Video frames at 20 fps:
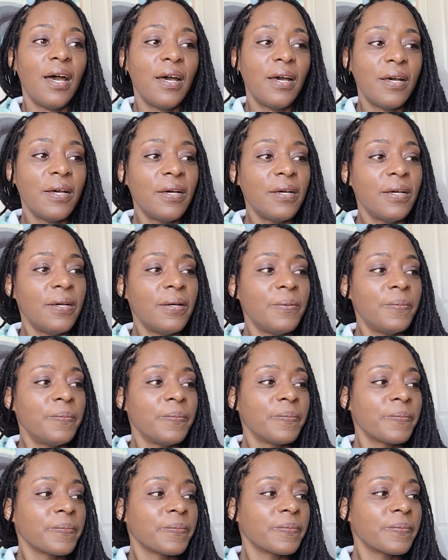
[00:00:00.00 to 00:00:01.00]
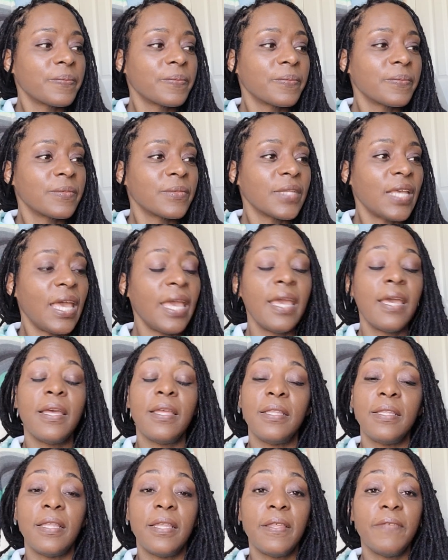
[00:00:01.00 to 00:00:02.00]
Um,
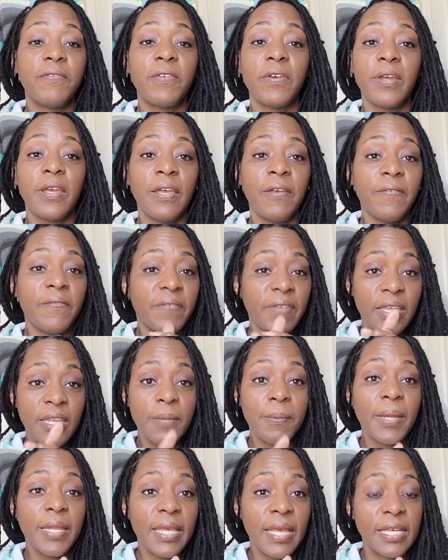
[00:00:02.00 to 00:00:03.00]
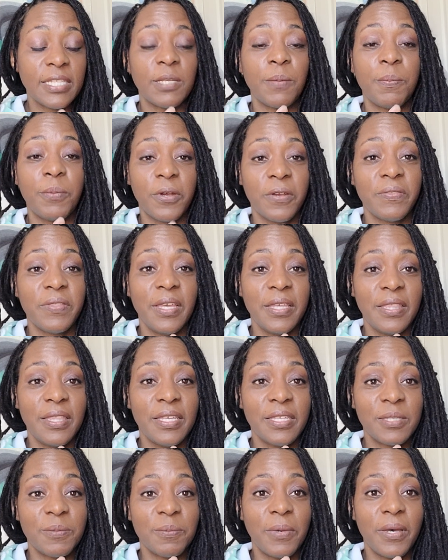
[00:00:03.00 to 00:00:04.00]
and for if anybody has a birthday
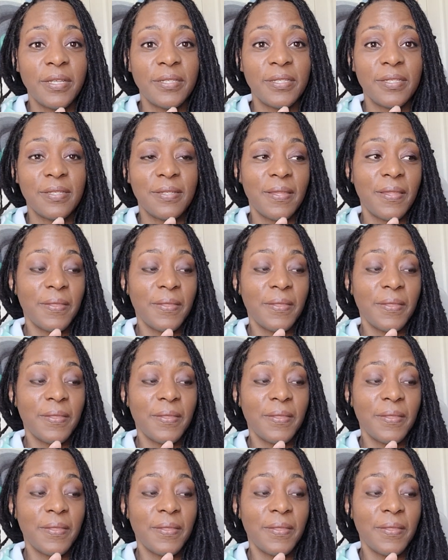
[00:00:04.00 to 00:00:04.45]
this month,